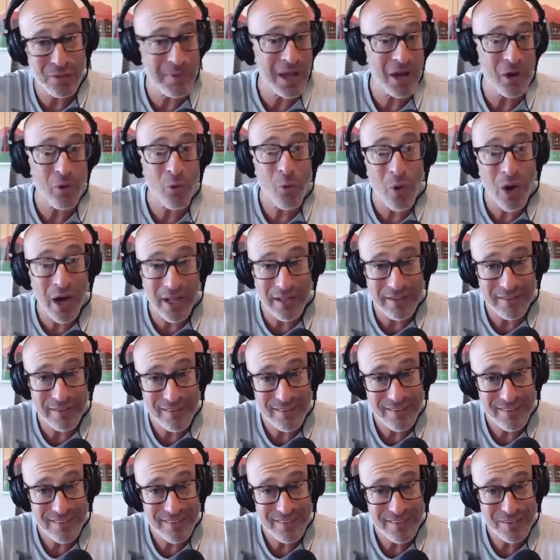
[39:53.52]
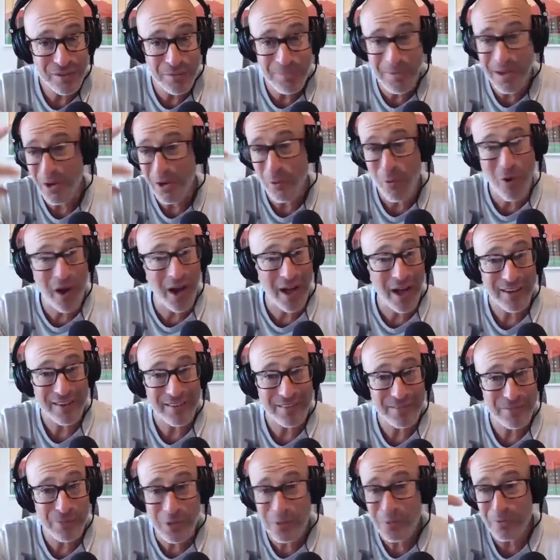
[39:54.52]
no matter what no matter
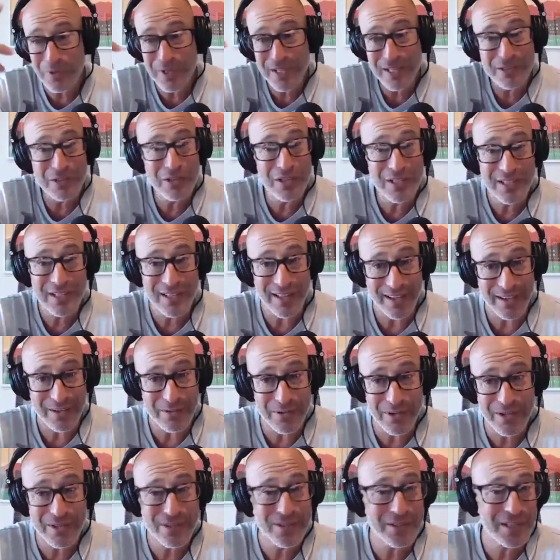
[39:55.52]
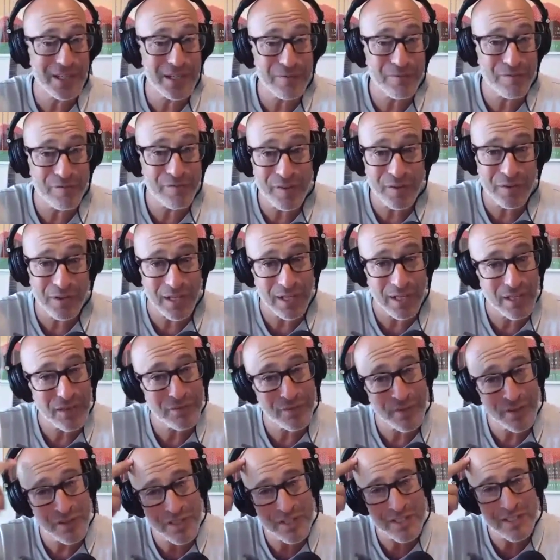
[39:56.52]
what what would it look like what could it feel
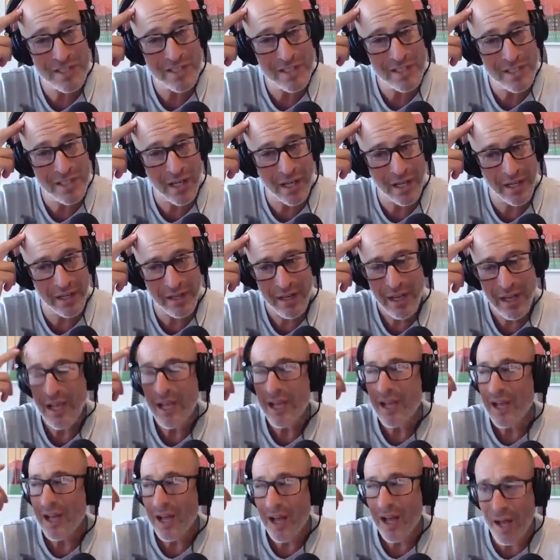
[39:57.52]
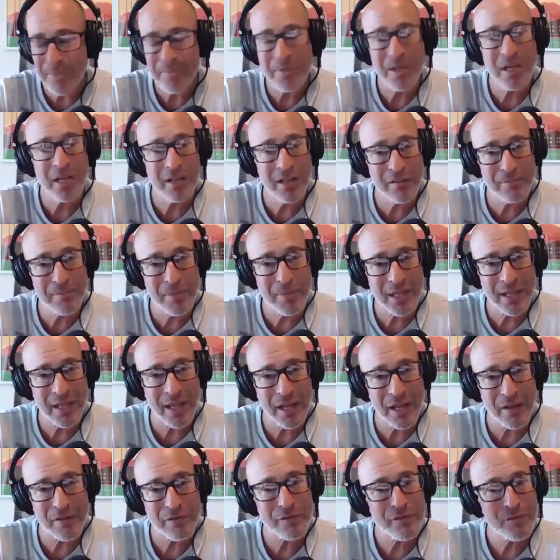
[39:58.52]
like if i just decided i'm going to love my
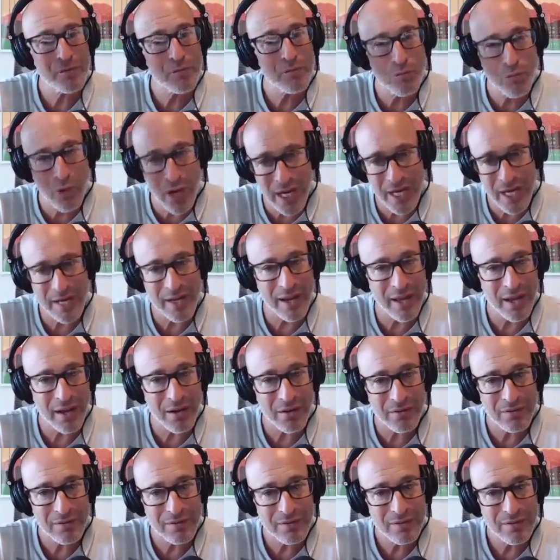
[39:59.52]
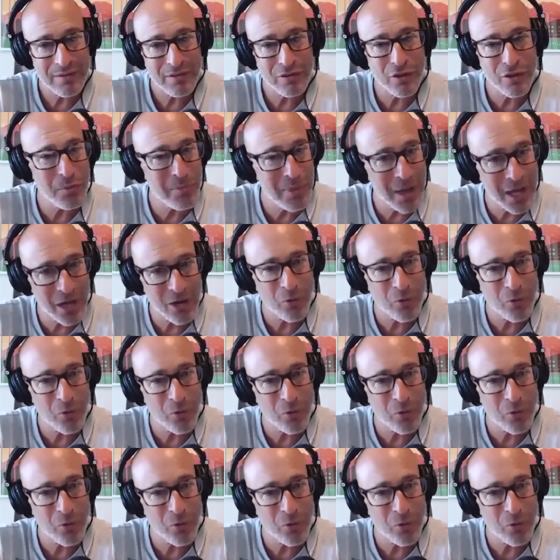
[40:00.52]
life right now no